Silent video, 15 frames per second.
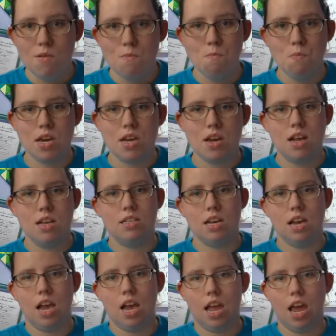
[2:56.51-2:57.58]
because it
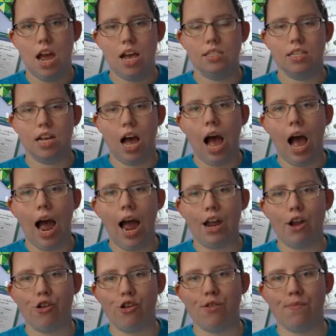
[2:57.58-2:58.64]
has the
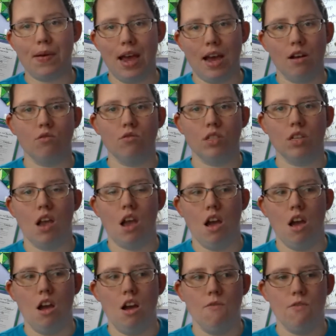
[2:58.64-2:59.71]
higher amount
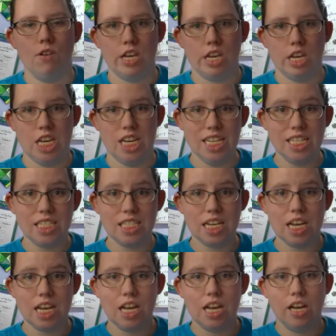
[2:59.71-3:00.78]
of heat,
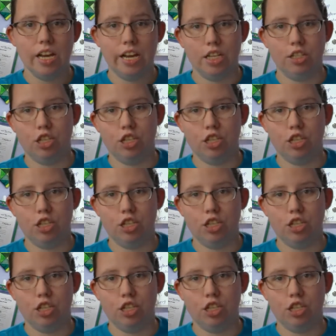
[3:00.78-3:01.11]
and